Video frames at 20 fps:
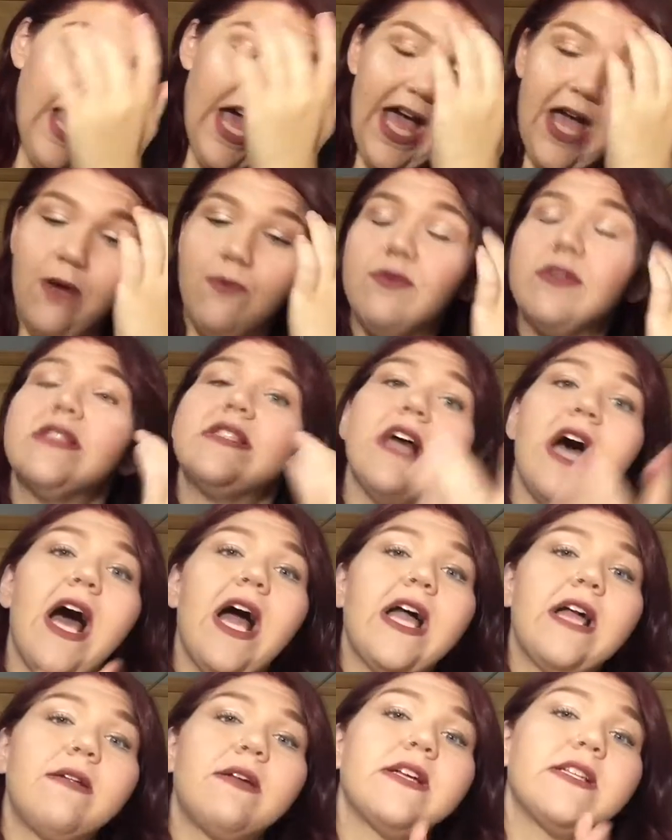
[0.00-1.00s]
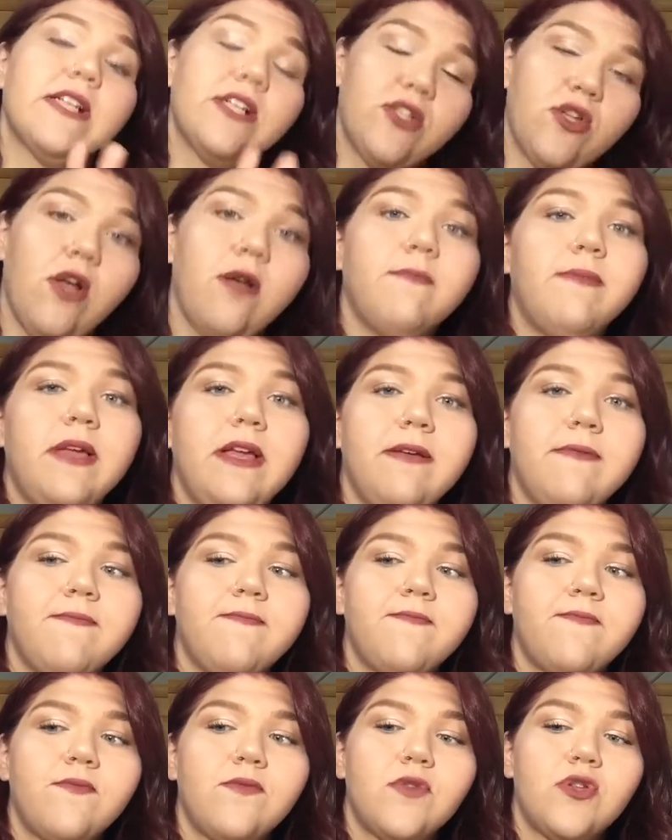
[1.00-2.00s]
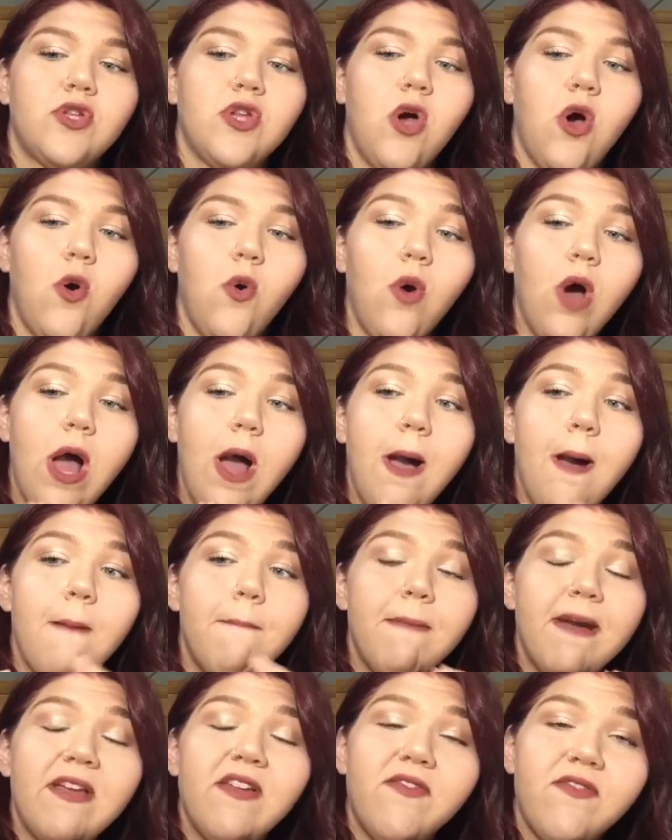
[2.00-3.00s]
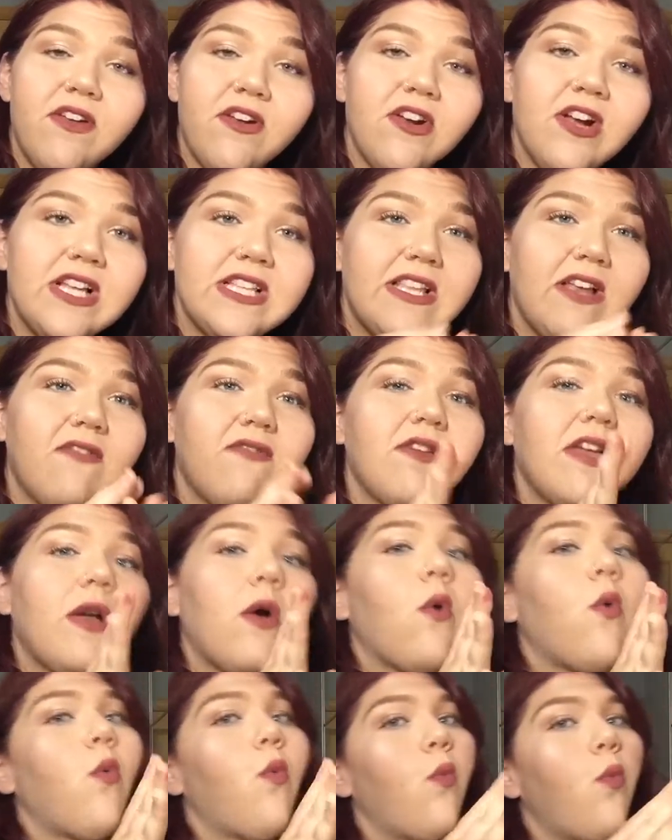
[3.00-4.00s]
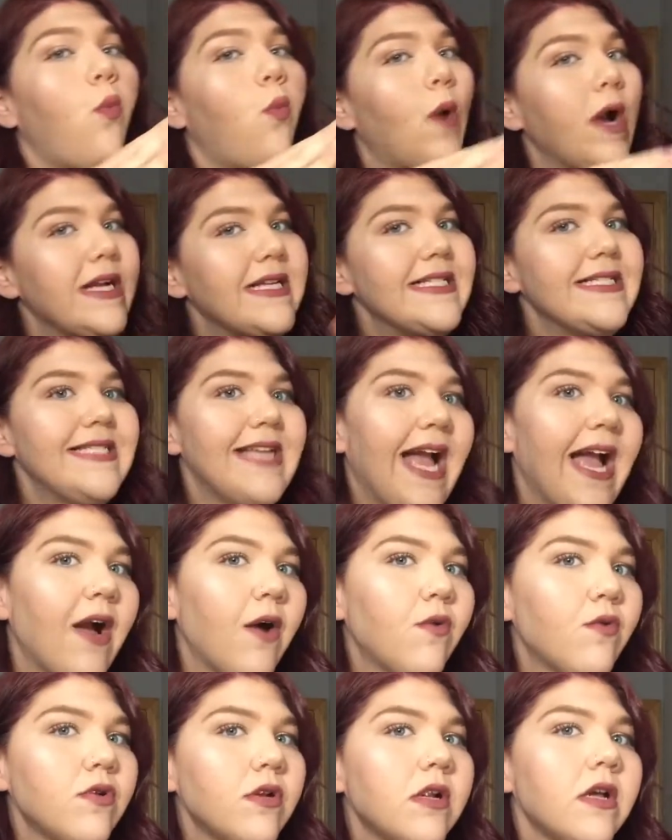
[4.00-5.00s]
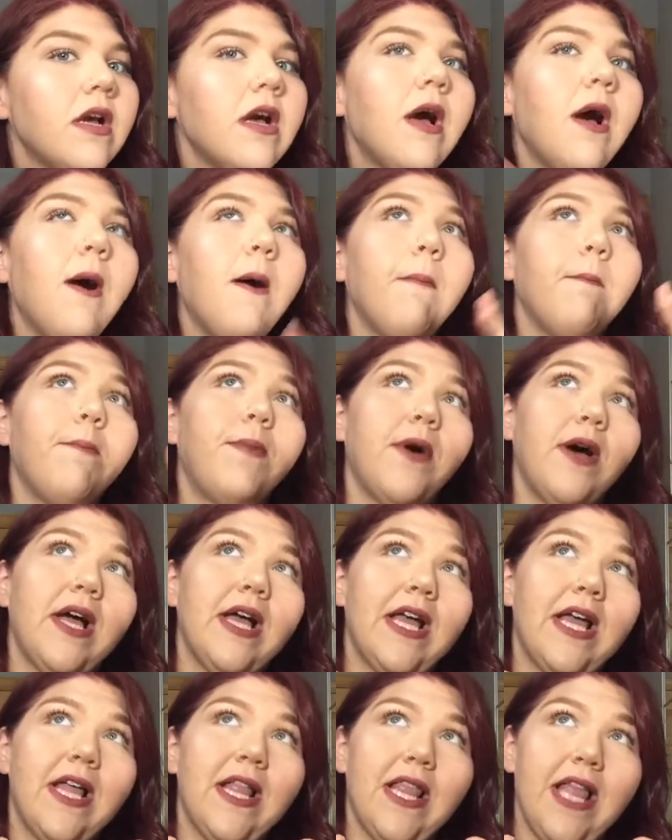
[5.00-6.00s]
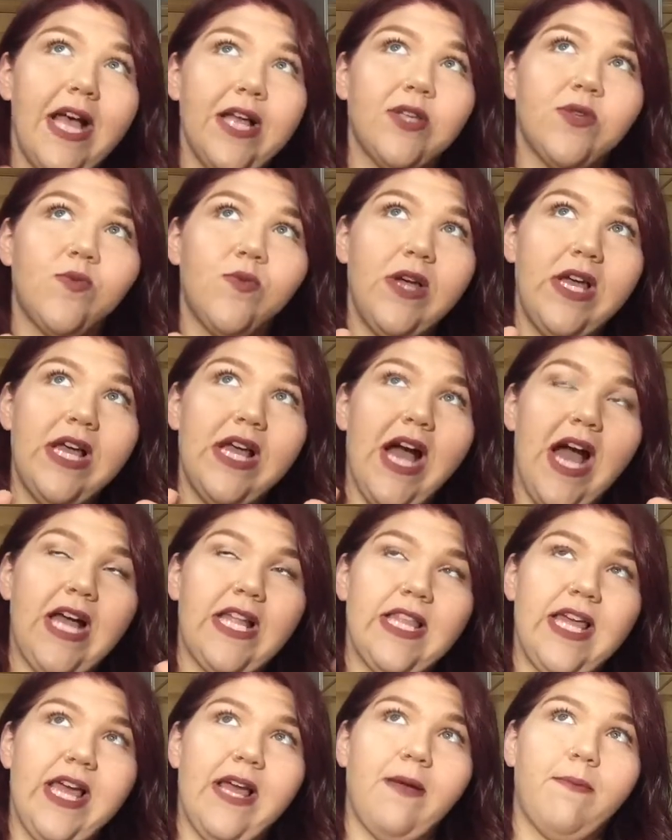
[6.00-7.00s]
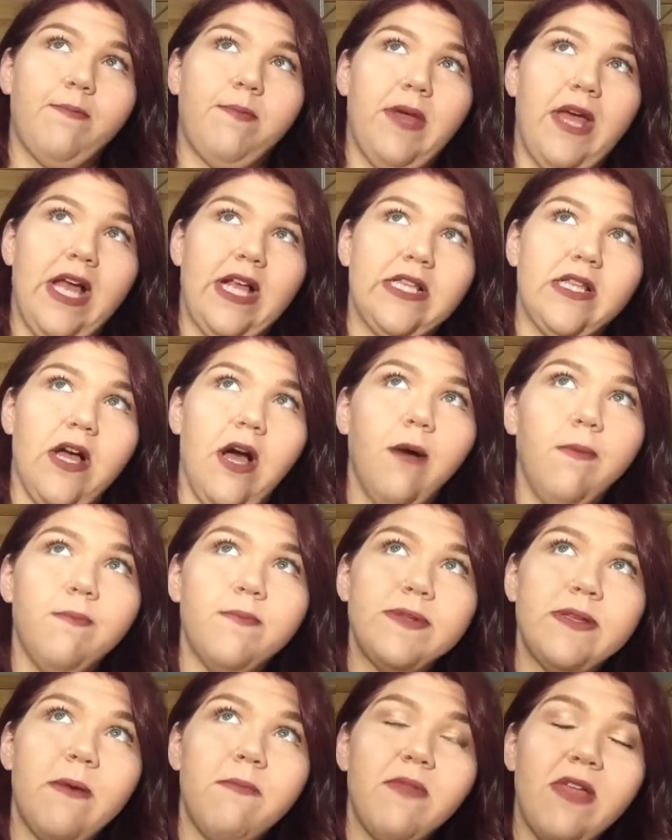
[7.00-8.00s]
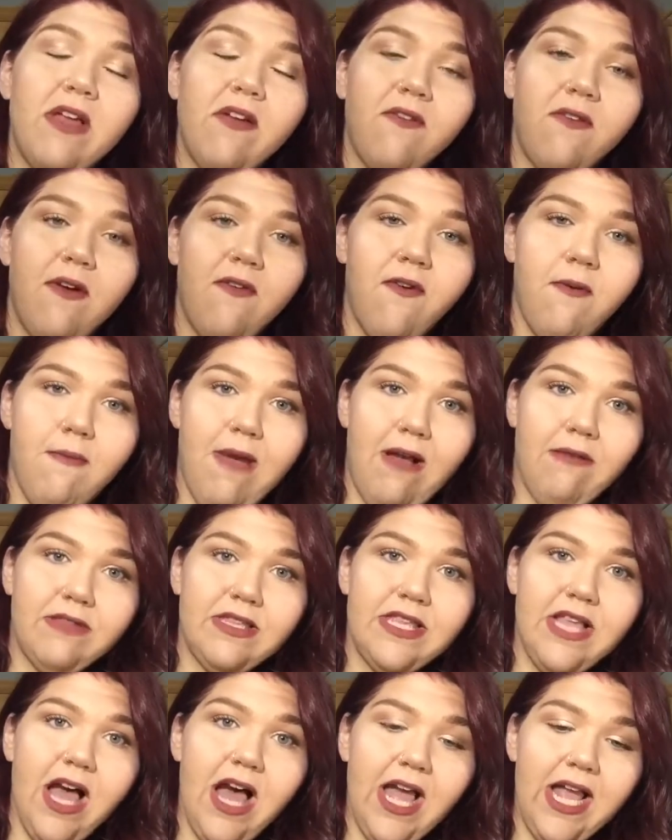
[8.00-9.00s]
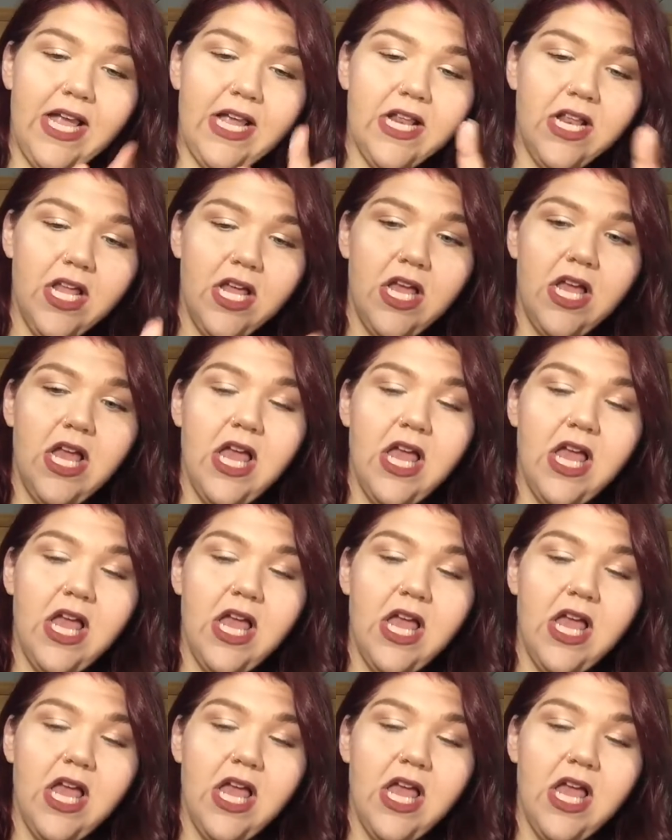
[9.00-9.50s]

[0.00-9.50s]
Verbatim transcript: I almost died because I saw a bee. So my fear has definitely went down. But last week I, like, picked up something from outside